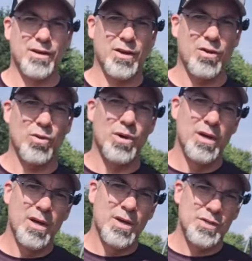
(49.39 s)
Go
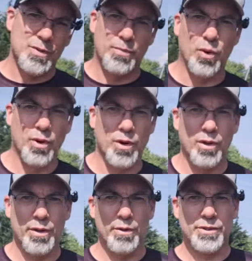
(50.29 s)
support
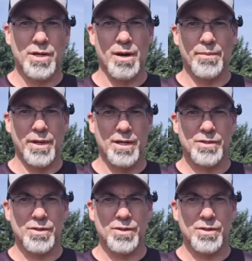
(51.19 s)
all of those companies.